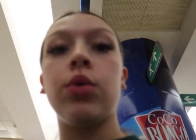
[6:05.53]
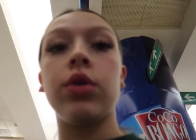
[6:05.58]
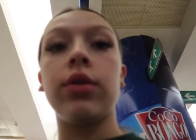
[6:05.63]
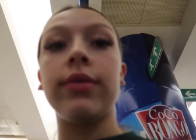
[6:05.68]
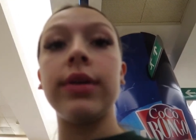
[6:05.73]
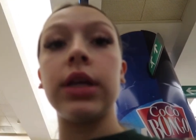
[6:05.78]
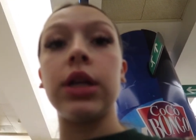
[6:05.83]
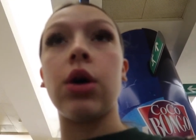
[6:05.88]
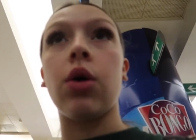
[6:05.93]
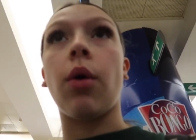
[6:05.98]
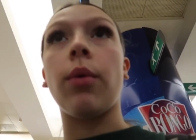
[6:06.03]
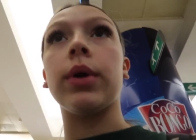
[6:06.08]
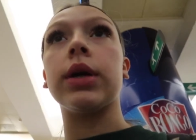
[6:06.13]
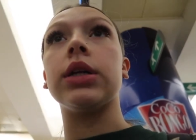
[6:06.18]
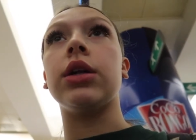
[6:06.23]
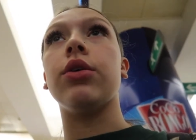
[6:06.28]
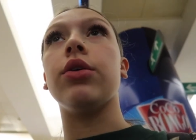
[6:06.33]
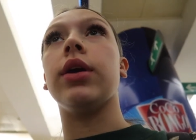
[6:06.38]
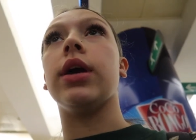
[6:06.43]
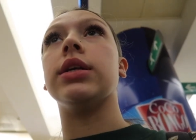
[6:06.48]
don't really know what we're
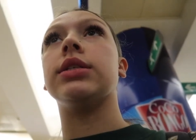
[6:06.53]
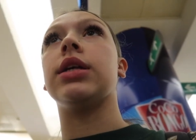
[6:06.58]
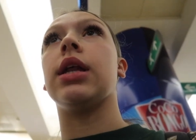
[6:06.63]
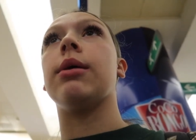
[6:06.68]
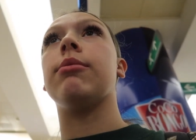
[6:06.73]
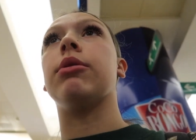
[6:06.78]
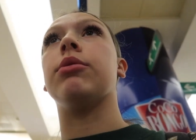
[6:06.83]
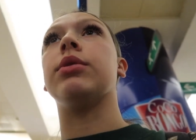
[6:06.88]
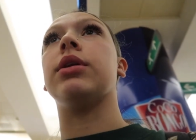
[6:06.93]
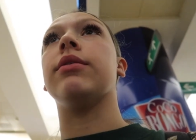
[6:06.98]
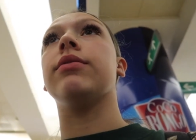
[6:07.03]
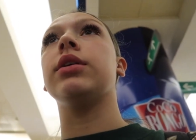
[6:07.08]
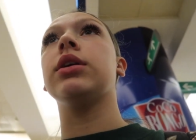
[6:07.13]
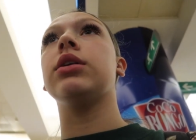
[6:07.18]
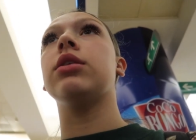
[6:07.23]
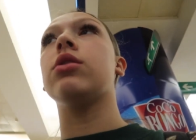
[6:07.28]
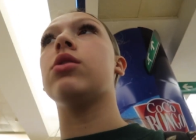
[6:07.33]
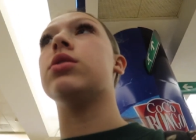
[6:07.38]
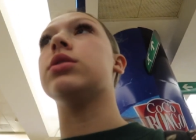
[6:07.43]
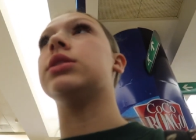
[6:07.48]
gonna do yet today, but we're definitely
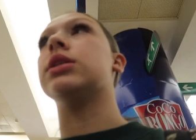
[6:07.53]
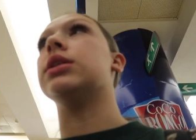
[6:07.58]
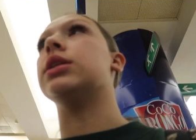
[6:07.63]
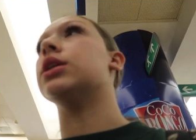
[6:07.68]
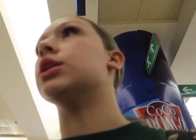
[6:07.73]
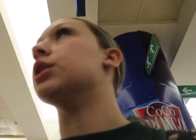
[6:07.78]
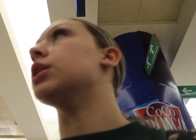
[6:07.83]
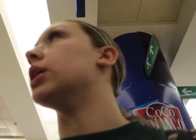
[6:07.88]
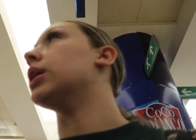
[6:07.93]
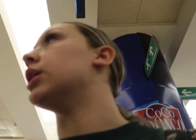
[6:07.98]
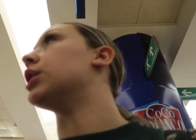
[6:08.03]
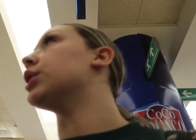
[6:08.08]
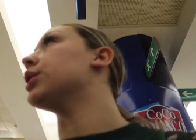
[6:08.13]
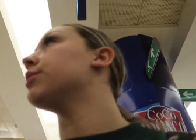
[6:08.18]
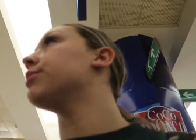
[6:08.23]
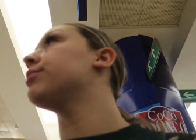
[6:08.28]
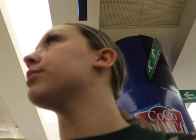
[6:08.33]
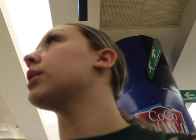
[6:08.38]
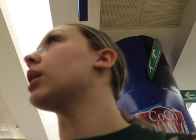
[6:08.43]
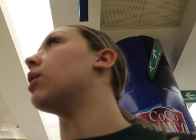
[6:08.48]
gonna go to dinner later
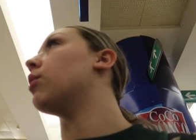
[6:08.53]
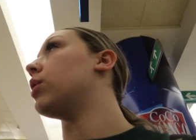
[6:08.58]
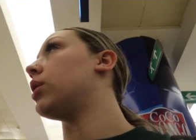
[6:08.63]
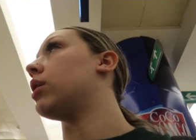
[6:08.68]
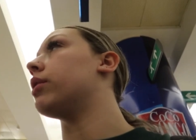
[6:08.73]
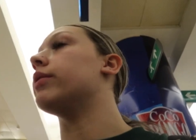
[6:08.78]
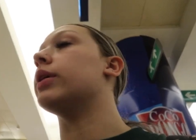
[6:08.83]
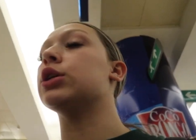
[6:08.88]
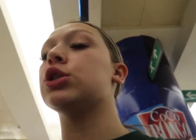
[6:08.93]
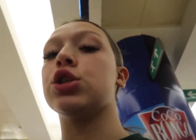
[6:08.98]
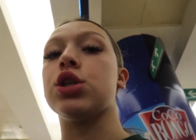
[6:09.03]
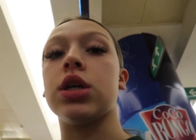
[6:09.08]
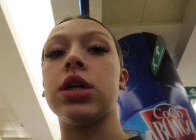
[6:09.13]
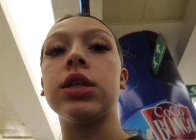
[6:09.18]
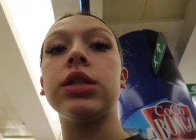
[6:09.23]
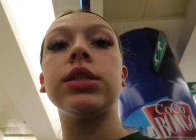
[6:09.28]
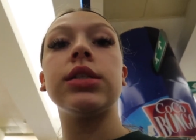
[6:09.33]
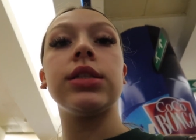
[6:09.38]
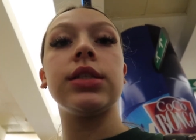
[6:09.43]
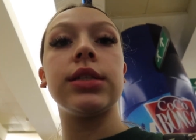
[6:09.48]
at one of the
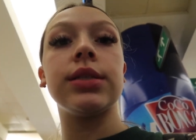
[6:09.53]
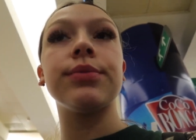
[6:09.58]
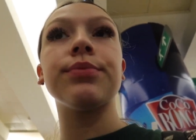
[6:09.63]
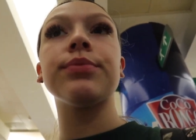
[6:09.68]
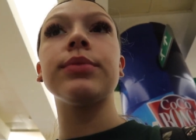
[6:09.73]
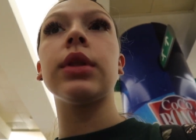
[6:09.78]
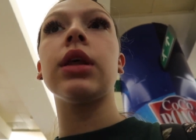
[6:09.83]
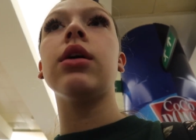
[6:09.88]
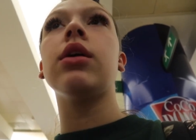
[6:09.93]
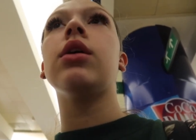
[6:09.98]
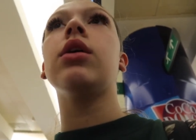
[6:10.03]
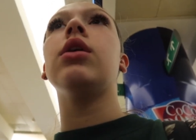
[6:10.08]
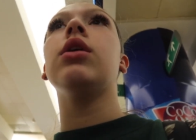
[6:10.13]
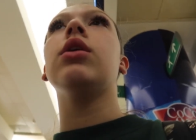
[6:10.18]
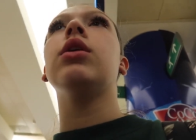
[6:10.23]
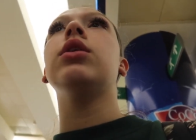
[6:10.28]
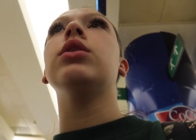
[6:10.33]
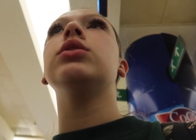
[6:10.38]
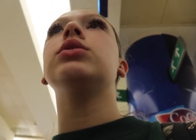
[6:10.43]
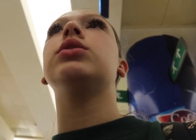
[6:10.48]
restaurants.
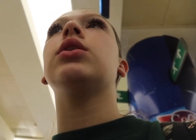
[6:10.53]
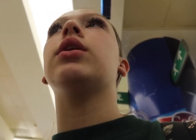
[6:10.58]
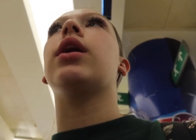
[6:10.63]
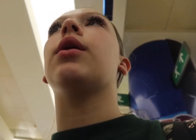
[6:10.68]
Yeah. So